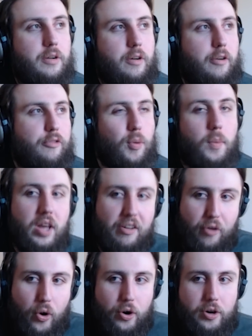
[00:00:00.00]
from what I've
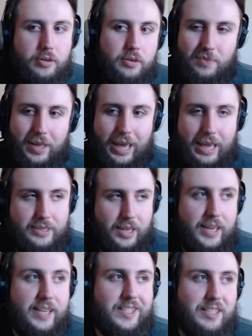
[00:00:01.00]
heard, his
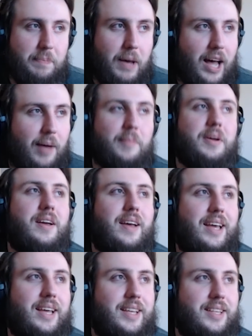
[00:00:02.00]
E-spam,
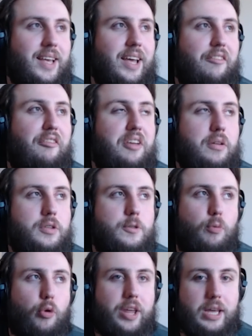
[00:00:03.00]
it feels
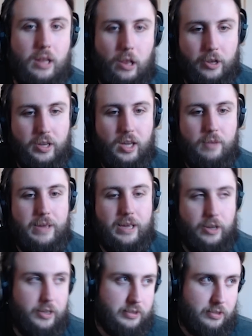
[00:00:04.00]
pretty clunky
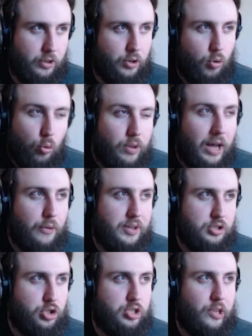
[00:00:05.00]
because the cooldown
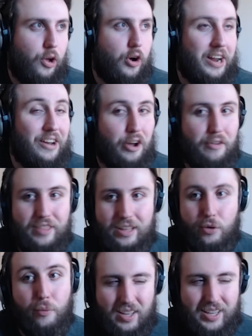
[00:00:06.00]
is just long enough that
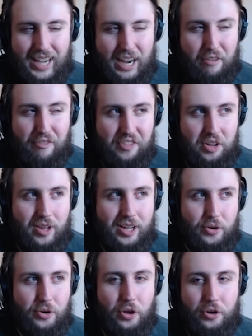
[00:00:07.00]
you kind of feel like
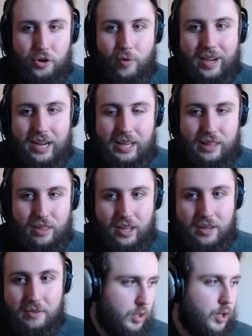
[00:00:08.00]
you're not doing
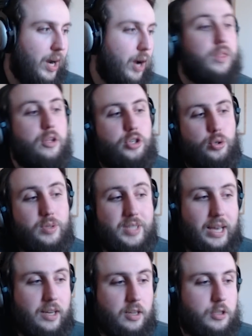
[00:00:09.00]
anything. Right, with the 2
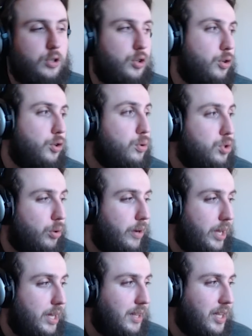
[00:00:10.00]
seconds, you use your
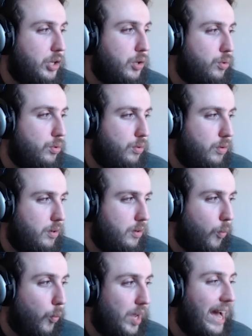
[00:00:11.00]
E and then you
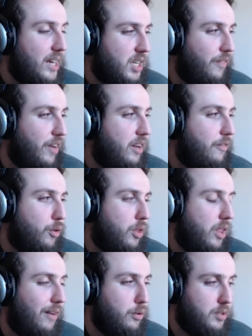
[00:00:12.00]
reactivate it for the
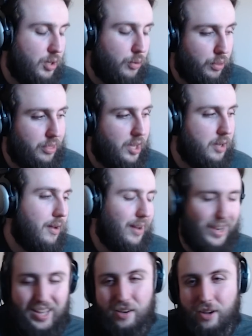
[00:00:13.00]
level 0 thing,
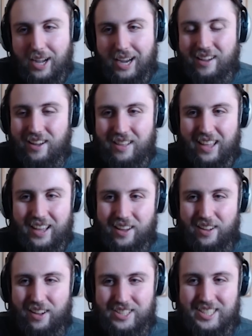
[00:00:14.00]
and then you kind of got like
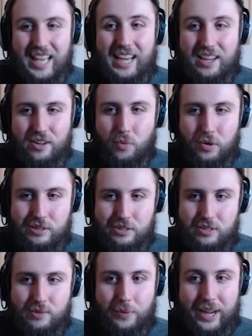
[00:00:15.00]
a second where you're
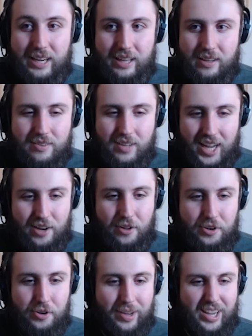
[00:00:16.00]
just waiting and
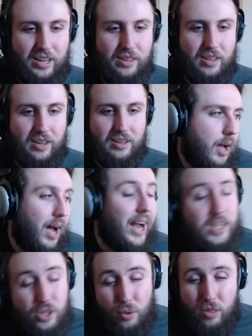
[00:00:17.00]
not doing anything. I
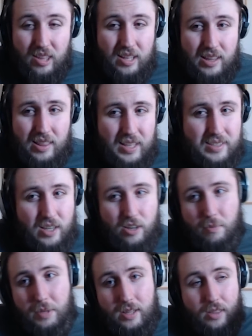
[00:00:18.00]
do think that that's going
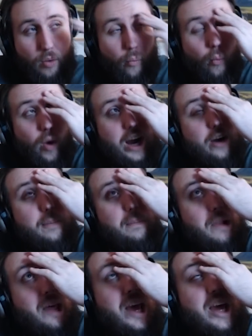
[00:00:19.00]
to be the way to
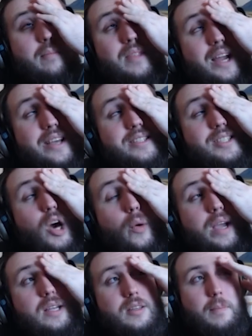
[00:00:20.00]
play him that is
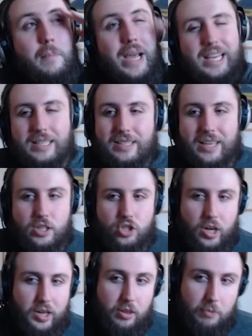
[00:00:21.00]
going to make his kit
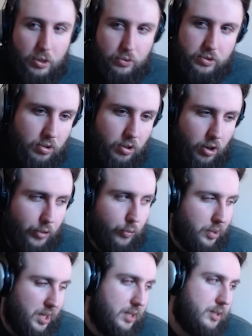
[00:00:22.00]
shine the most on
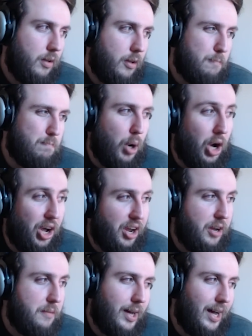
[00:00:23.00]
release,
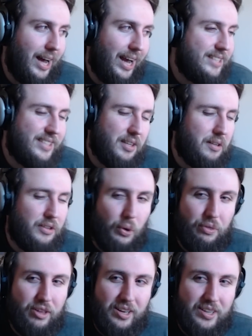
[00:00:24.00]
but I still
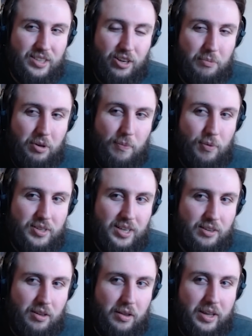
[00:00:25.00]
don't think it's going to be a
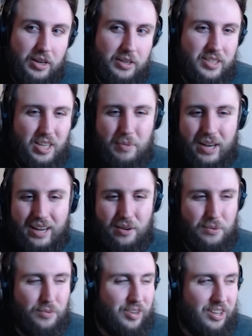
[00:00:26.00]
particularly good team, and I
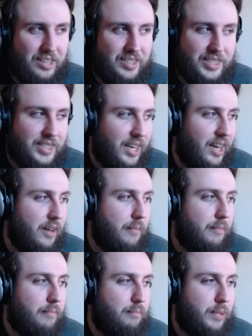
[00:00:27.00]
don't really see
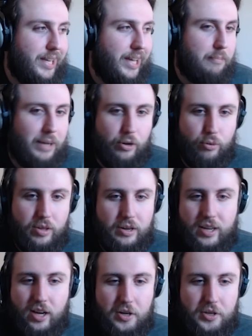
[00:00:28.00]
him being better than a
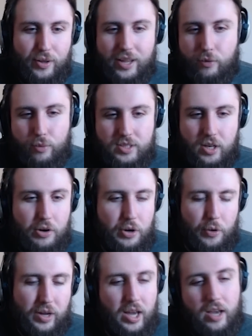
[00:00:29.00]
character like Rosario
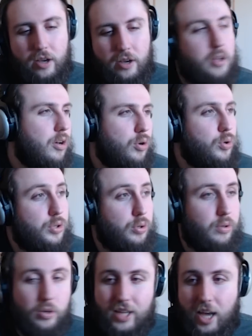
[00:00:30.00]
or Kea, who do
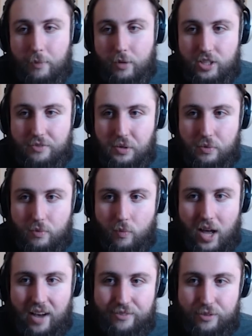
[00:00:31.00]
their damage even
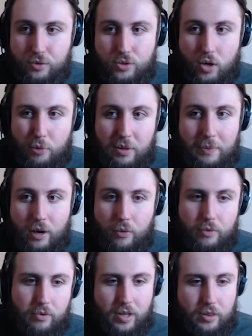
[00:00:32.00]
after you swap them
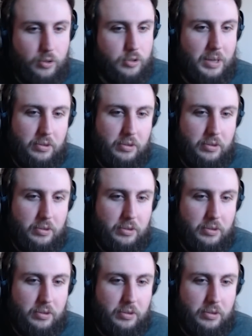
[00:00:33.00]
out in those melt